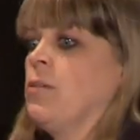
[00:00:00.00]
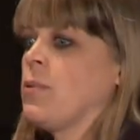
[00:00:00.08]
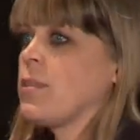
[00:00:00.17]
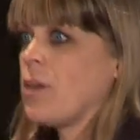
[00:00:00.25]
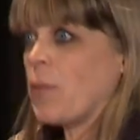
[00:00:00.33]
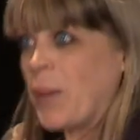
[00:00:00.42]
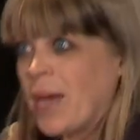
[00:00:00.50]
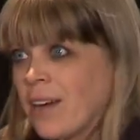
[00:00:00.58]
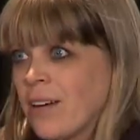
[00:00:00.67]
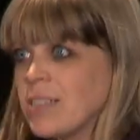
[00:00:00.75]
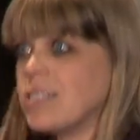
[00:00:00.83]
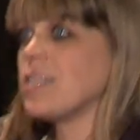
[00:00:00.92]
with their
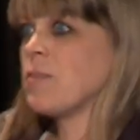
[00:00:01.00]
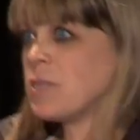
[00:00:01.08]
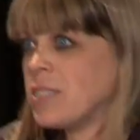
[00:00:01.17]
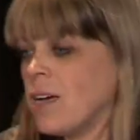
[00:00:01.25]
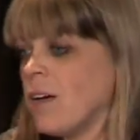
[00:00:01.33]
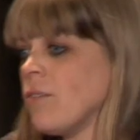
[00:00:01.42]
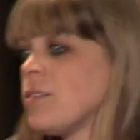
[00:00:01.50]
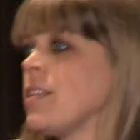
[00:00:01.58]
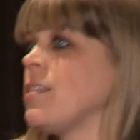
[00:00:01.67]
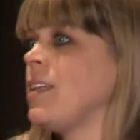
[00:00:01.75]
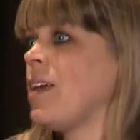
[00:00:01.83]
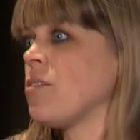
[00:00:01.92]
parents, themselves,
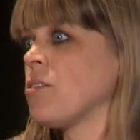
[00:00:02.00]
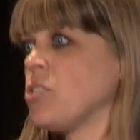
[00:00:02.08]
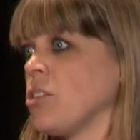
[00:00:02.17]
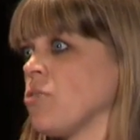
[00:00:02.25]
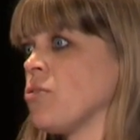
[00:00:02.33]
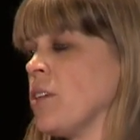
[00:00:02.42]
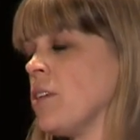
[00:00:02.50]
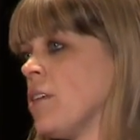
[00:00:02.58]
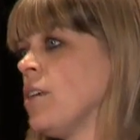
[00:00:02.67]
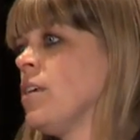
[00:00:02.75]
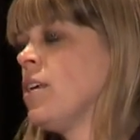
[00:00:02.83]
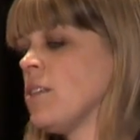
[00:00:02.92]
and then now their children
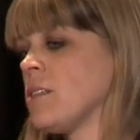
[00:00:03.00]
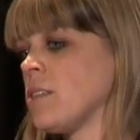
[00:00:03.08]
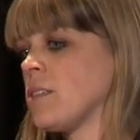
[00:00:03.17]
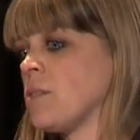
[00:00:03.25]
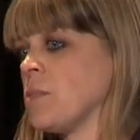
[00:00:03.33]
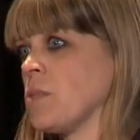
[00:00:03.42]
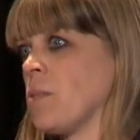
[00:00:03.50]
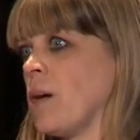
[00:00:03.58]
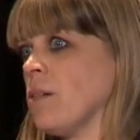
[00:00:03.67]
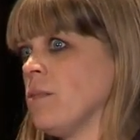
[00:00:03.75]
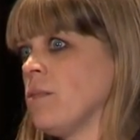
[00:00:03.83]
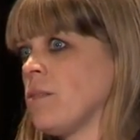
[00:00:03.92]
in the system as
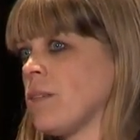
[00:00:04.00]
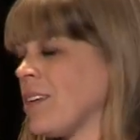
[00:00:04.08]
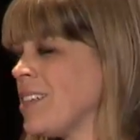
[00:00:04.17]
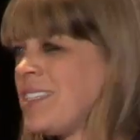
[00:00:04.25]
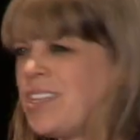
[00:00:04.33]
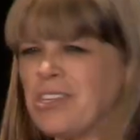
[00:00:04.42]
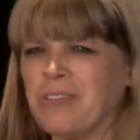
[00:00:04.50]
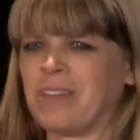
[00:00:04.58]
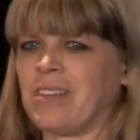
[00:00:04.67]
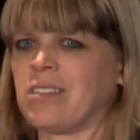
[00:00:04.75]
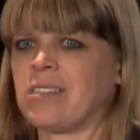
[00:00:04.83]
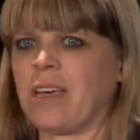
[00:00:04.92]
well,
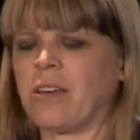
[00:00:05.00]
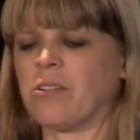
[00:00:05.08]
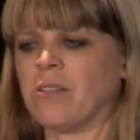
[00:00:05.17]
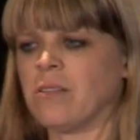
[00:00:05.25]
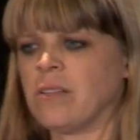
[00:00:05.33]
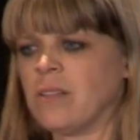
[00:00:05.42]
continuing this cycle.